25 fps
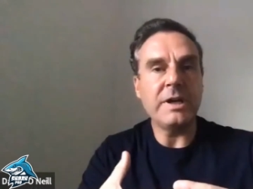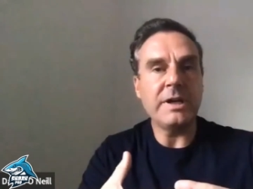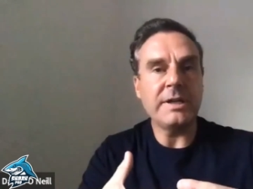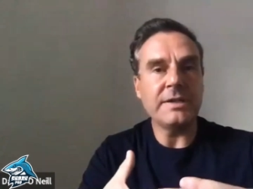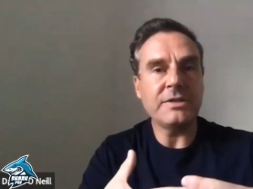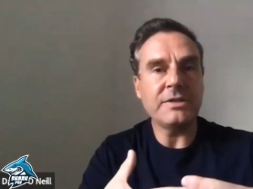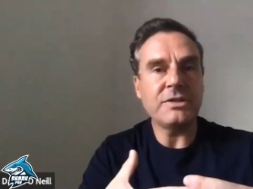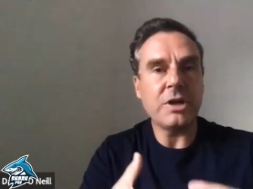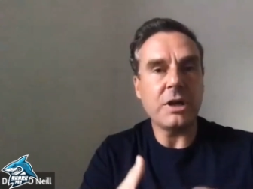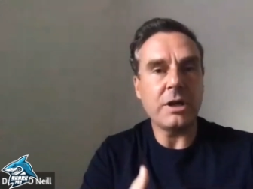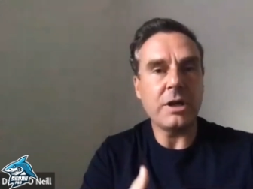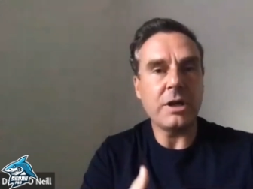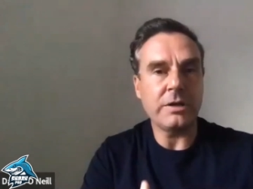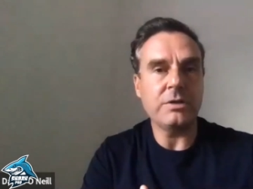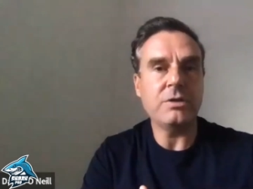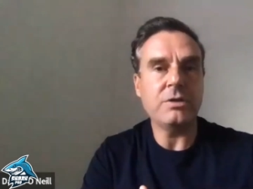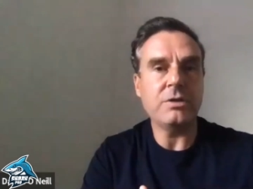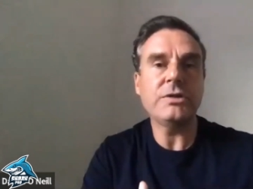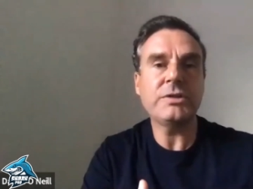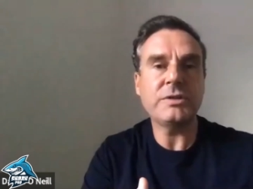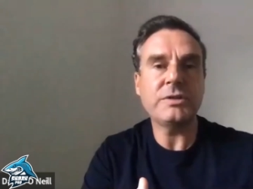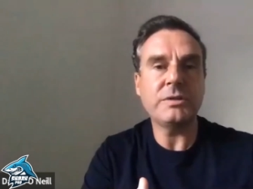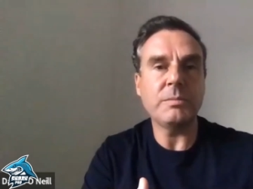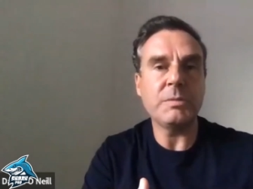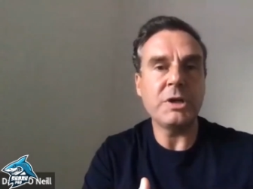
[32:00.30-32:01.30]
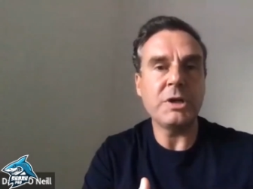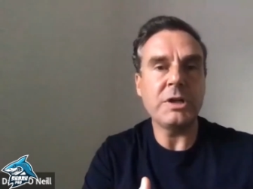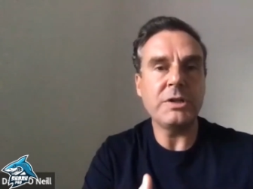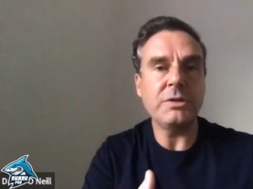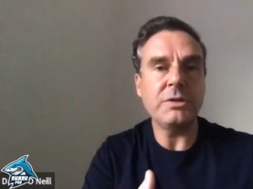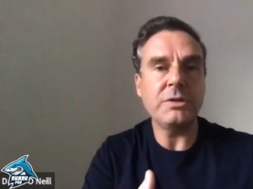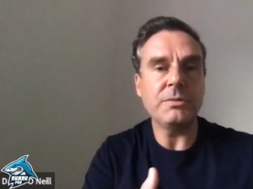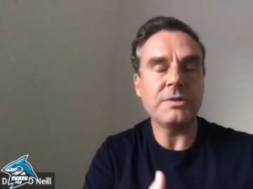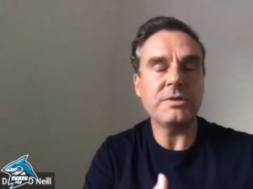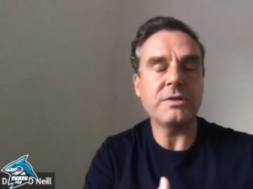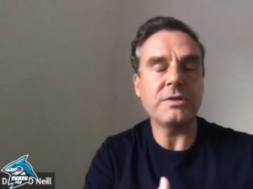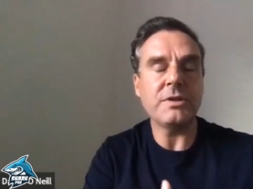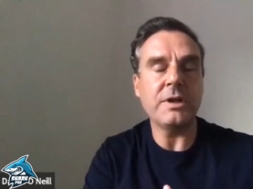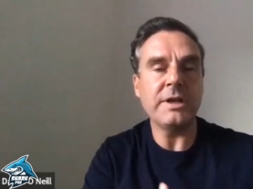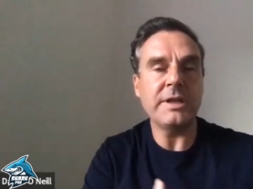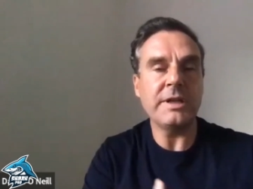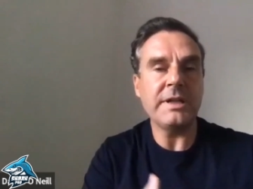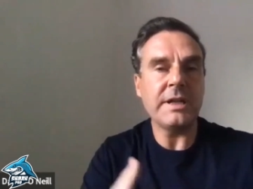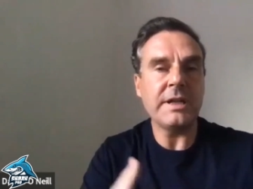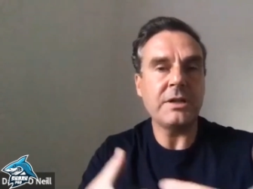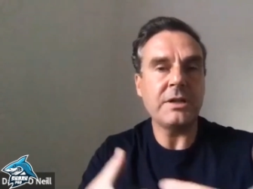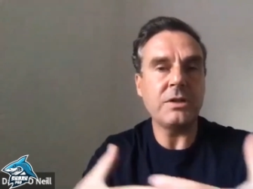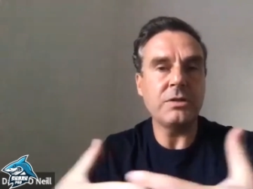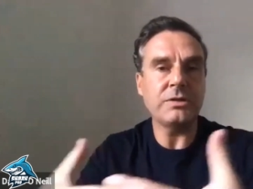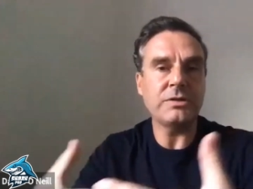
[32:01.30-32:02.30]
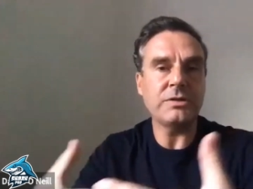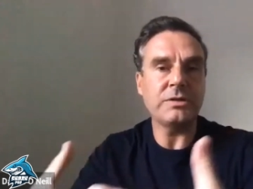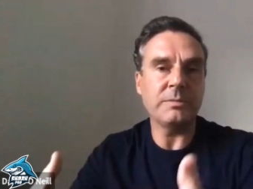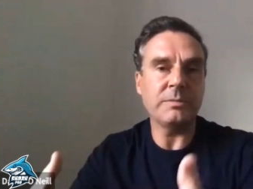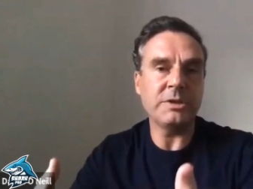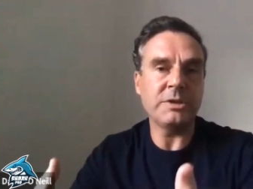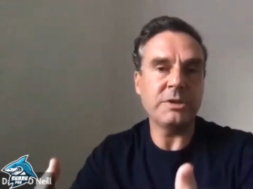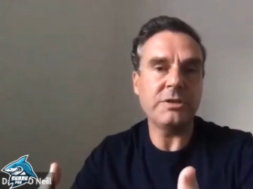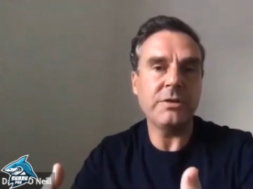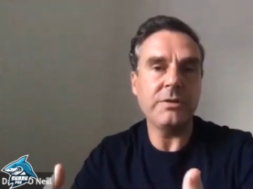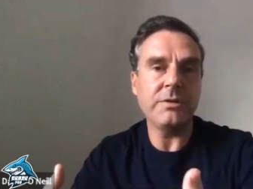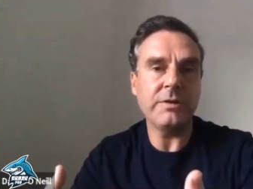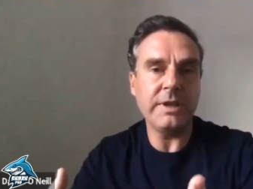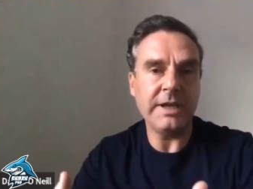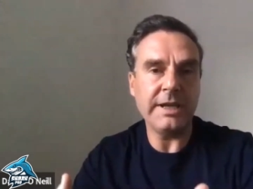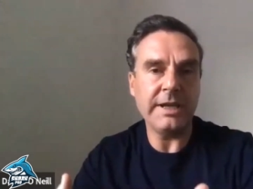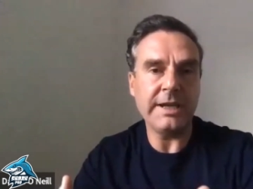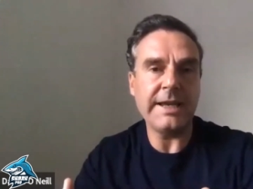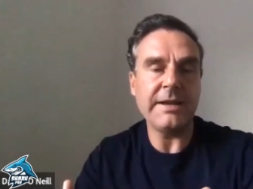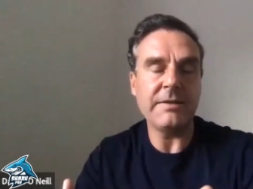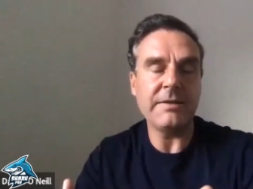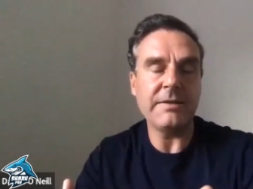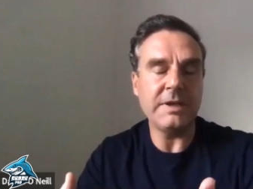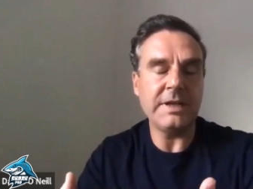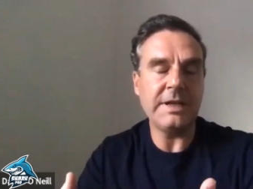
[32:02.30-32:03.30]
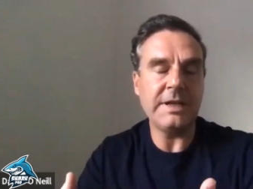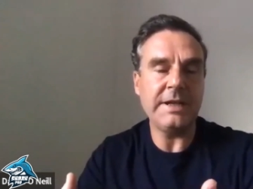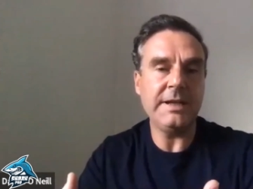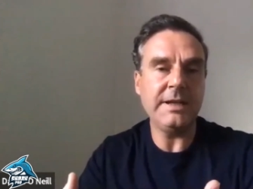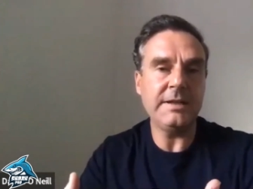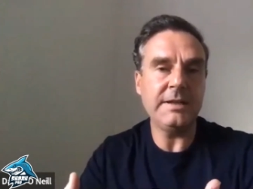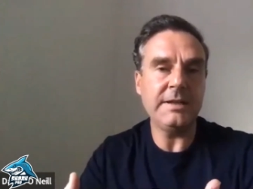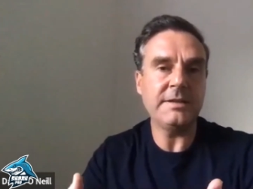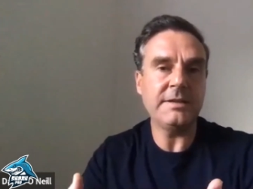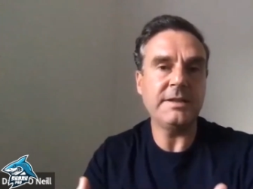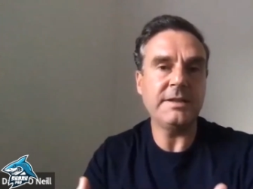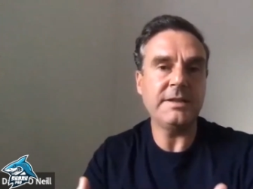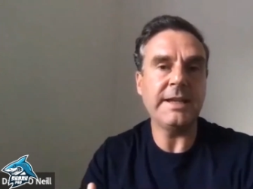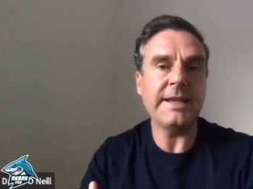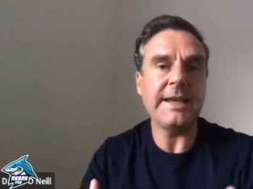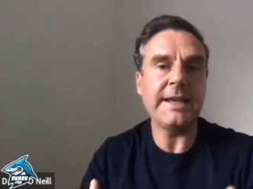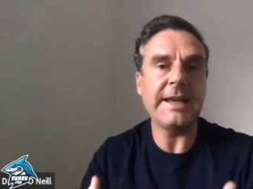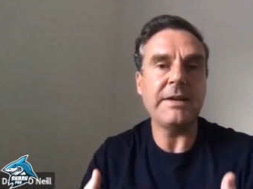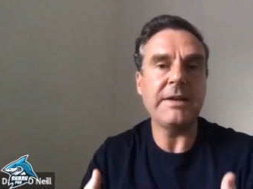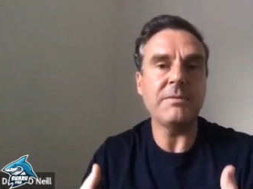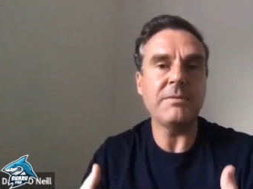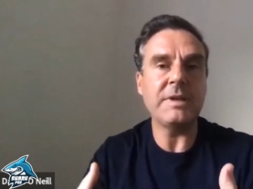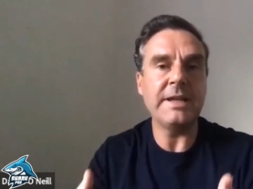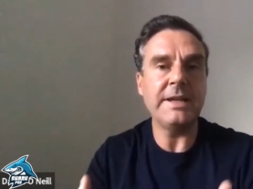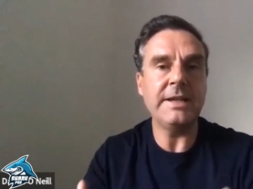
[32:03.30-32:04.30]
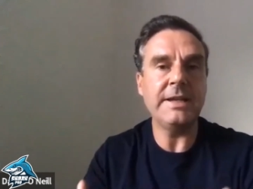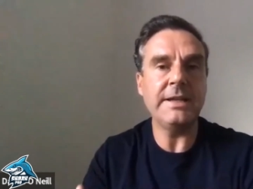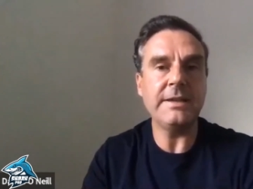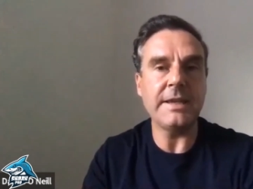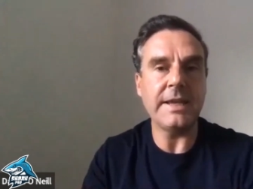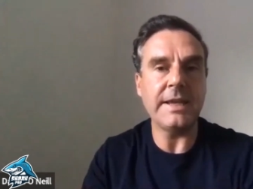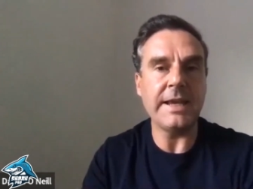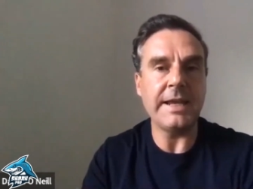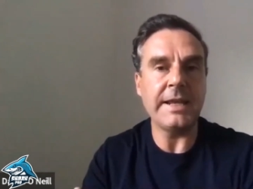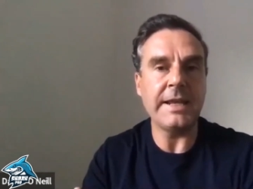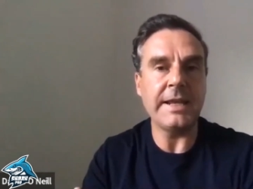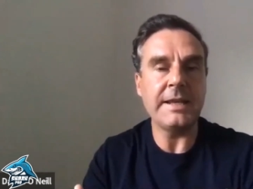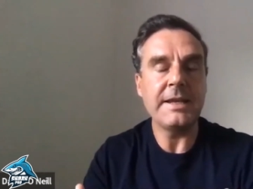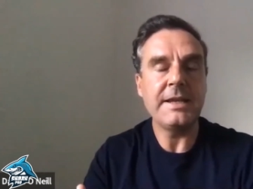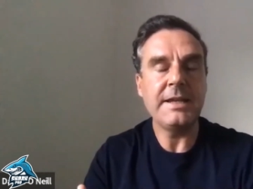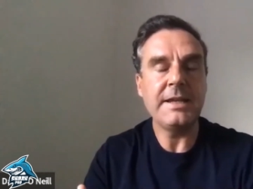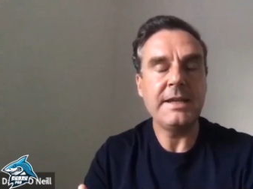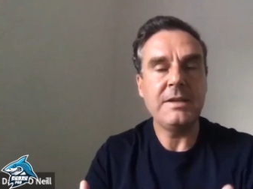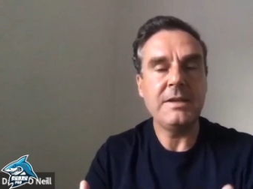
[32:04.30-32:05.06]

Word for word: a target customer, you assign that customer to the account lead, the account lead then